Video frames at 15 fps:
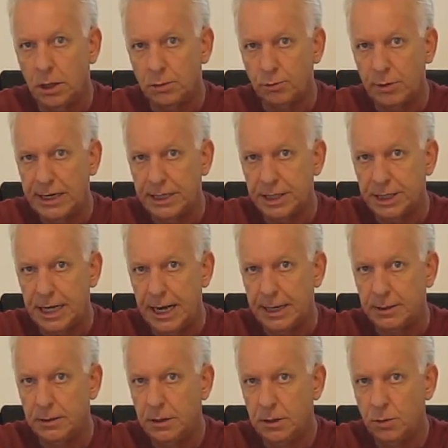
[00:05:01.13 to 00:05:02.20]
rheostat
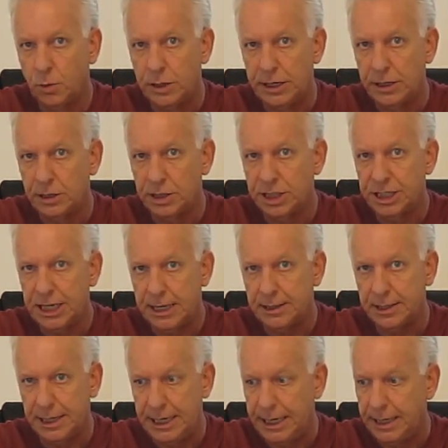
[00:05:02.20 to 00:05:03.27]
where you can set
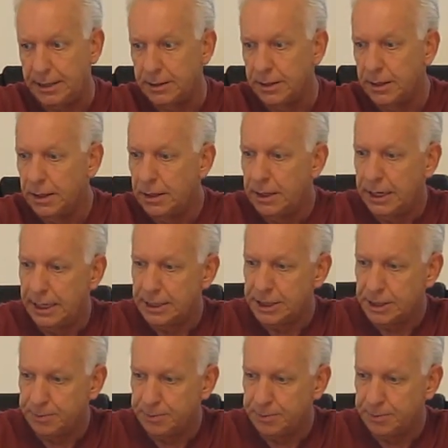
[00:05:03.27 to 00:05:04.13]
the heat. It's